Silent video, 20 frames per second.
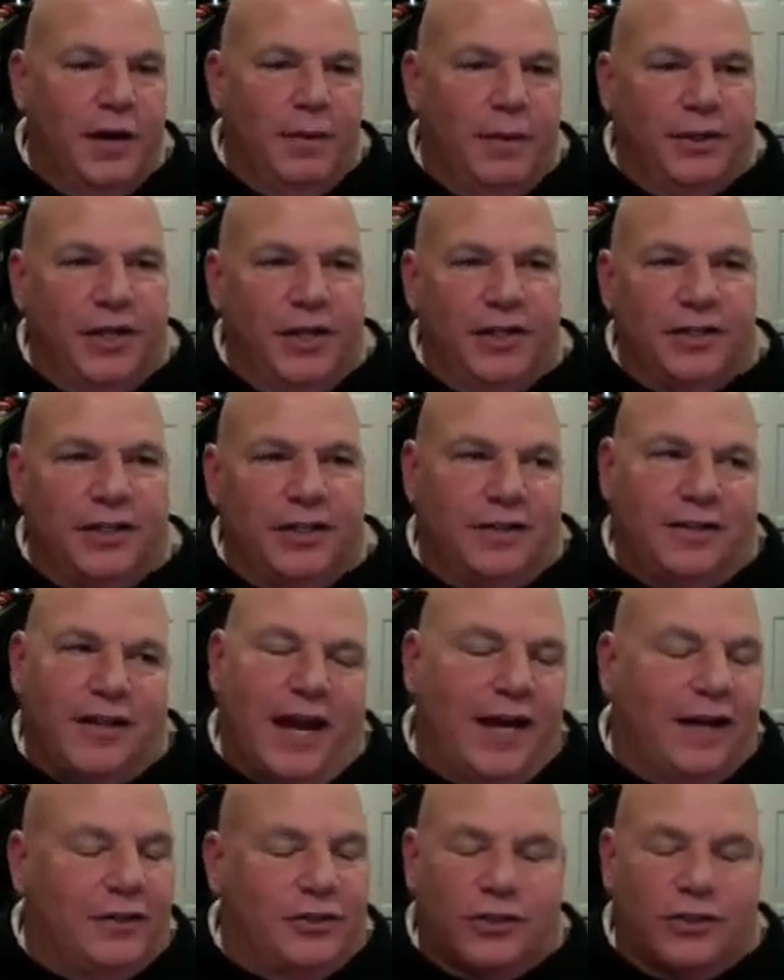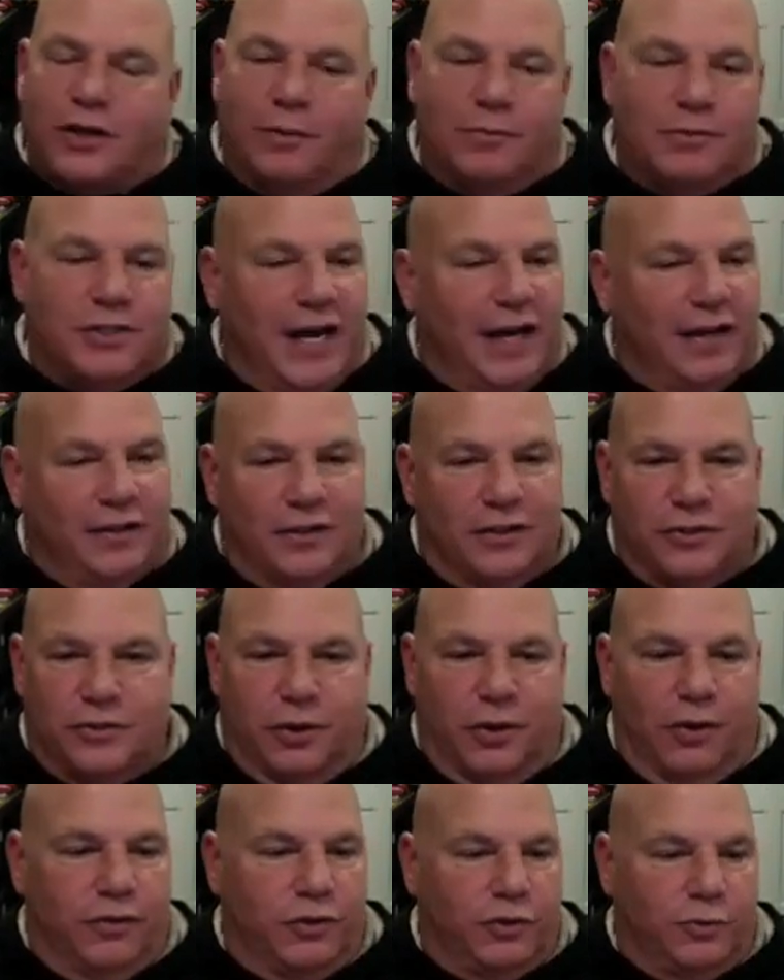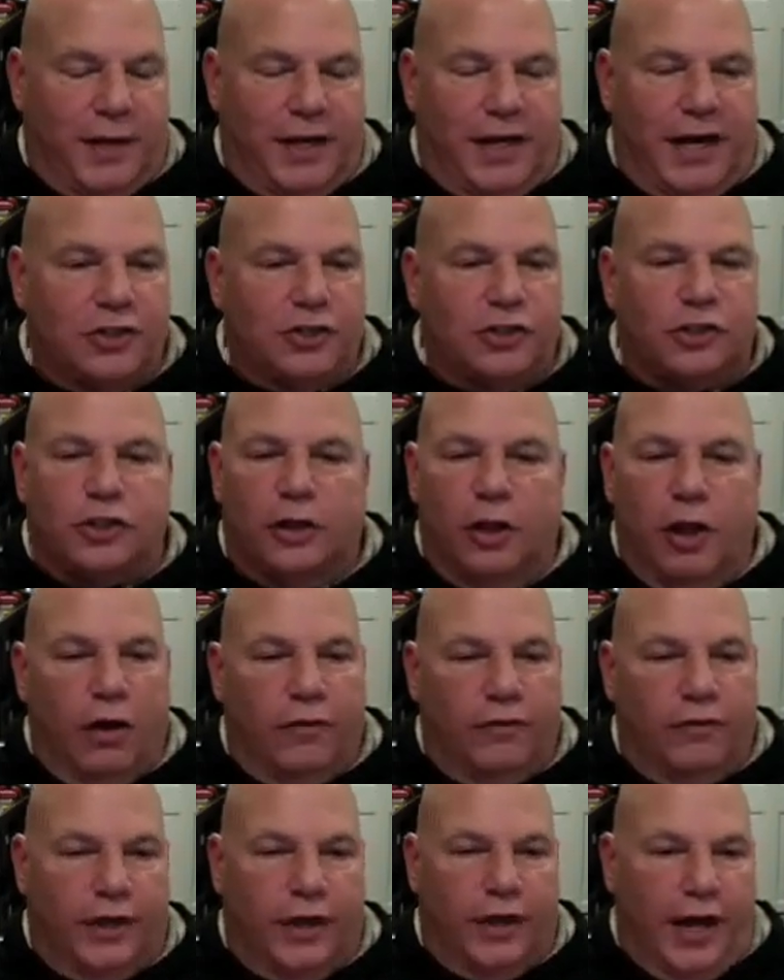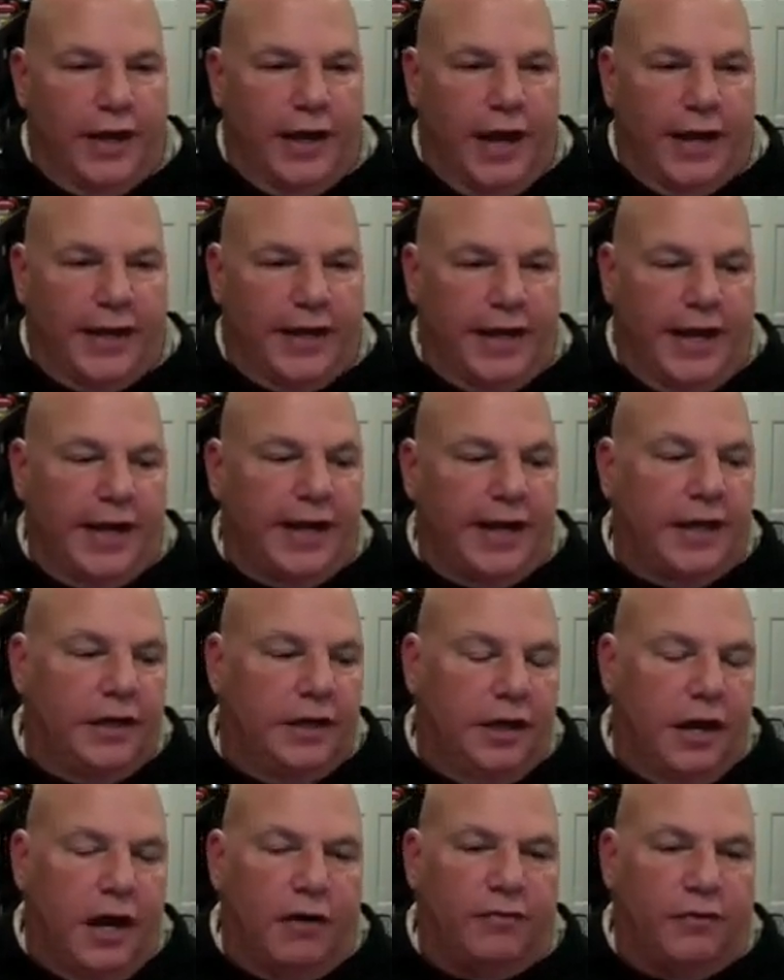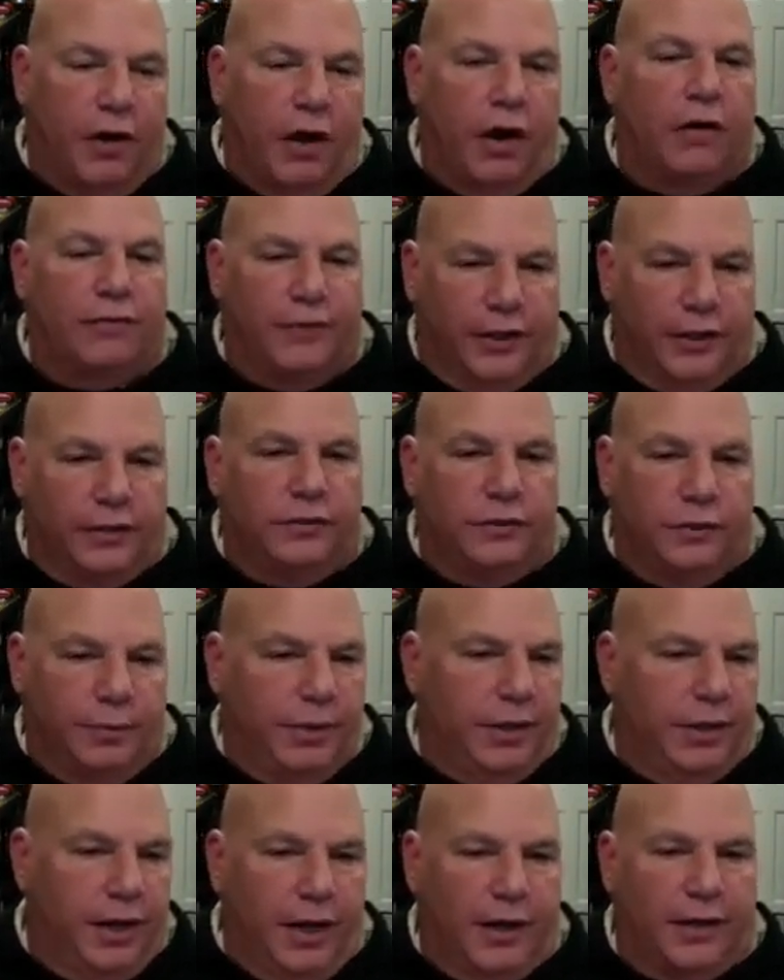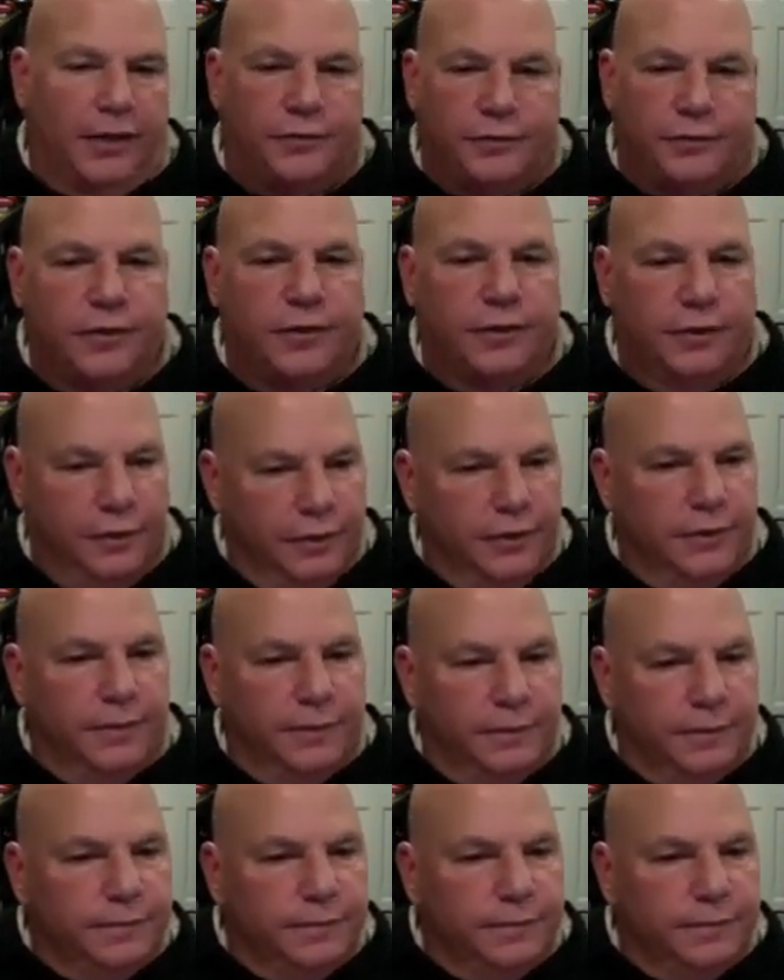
But at the end of the day, it just comes down to service, man. I just love it. I, I can't get enough of it, to be honest. Yeah.